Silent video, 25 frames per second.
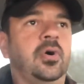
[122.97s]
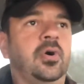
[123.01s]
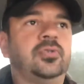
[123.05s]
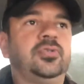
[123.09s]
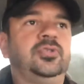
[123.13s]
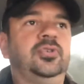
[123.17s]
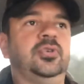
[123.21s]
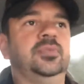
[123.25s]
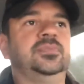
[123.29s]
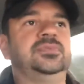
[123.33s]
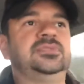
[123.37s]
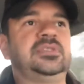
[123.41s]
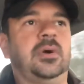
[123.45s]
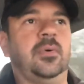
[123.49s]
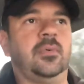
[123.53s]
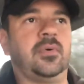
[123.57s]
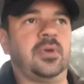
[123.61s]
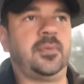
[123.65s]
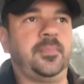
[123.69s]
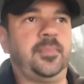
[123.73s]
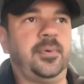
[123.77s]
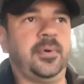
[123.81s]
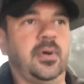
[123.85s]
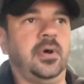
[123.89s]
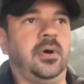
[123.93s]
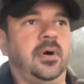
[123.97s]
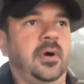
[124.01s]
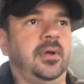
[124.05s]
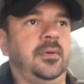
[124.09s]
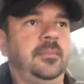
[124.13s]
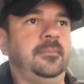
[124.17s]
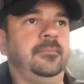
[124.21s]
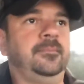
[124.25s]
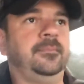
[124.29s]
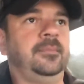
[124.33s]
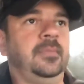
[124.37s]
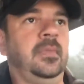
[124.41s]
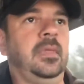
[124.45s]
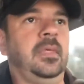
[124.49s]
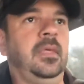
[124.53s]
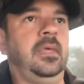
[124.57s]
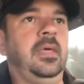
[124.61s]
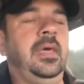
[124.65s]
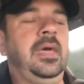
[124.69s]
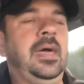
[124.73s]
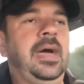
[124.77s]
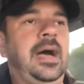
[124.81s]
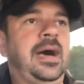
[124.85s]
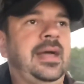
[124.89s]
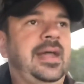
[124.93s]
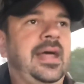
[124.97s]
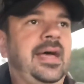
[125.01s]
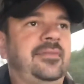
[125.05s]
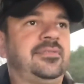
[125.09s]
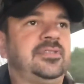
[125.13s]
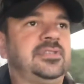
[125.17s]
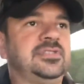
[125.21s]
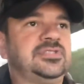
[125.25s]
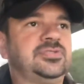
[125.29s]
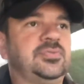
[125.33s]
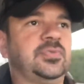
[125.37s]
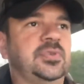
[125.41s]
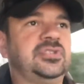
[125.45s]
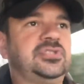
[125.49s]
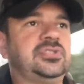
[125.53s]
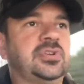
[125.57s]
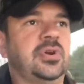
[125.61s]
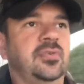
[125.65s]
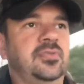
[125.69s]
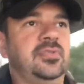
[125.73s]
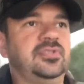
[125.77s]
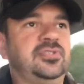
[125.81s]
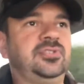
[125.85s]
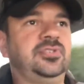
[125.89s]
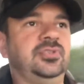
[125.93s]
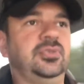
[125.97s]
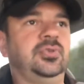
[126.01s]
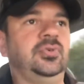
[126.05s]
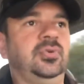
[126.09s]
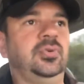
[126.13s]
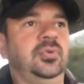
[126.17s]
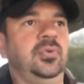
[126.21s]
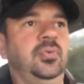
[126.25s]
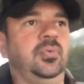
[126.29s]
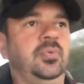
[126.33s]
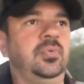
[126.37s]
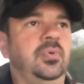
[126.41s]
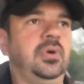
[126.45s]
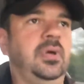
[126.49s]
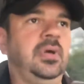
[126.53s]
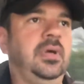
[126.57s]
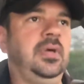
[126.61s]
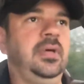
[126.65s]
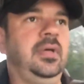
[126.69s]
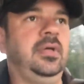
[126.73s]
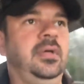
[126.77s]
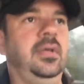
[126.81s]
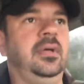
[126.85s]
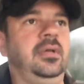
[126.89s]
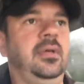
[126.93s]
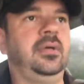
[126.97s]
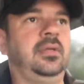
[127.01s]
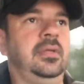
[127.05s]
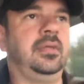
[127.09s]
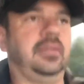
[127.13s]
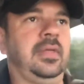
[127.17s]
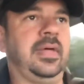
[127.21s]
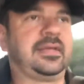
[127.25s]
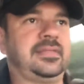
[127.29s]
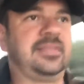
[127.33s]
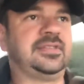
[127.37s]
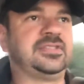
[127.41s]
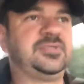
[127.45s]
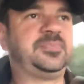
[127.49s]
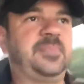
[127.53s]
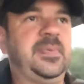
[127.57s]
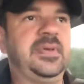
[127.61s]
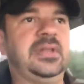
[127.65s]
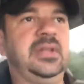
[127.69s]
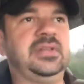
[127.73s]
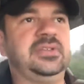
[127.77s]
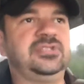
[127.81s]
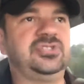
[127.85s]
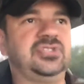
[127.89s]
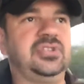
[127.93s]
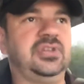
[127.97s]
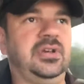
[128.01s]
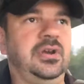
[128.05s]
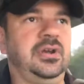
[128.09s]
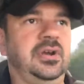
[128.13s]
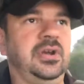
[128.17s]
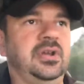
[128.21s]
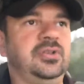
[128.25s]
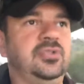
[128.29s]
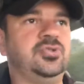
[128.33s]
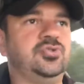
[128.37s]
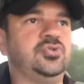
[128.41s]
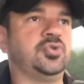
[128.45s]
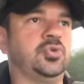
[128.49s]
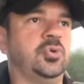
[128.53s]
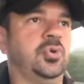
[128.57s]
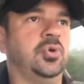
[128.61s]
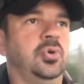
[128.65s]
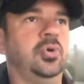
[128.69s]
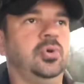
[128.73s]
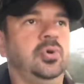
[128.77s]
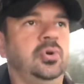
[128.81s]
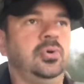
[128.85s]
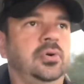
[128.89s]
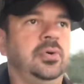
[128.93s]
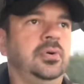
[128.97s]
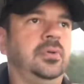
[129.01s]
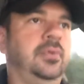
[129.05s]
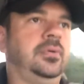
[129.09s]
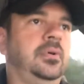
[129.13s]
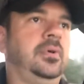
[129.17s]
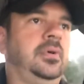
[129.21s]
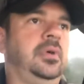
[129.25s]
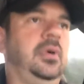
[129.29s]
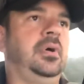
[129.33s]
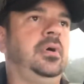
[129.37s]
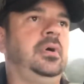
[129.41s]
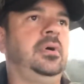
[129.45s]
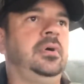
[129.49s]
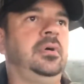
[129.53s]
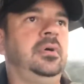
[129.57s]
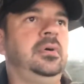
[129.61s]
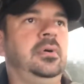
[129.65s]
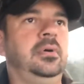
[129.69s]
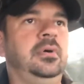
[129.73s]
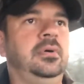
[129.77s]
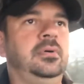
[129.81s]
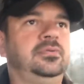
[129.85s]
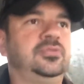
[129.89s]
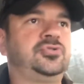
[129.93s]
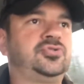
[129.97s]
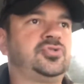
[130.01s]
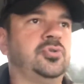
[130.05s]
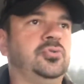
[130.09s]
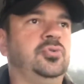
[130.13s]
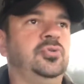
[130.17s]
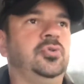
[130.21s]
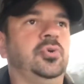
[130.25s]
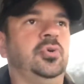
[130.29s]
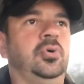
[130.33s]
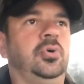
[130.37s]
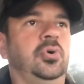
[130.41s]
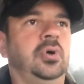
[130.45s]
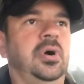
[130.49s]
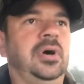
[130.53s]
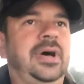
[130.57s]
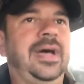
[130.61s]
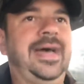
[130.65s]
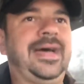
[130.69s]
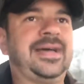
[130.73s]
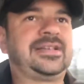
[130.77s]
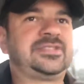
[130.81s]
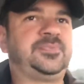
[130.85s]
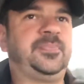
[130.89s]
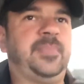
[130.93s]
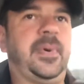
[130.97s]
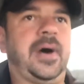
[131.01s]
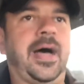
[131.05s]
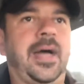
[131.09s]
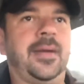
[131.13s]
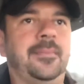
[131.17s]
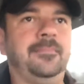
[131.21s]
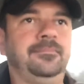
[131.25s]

tubes I want to put on. I'd have to switch over to like the speed engineering true dual X pipe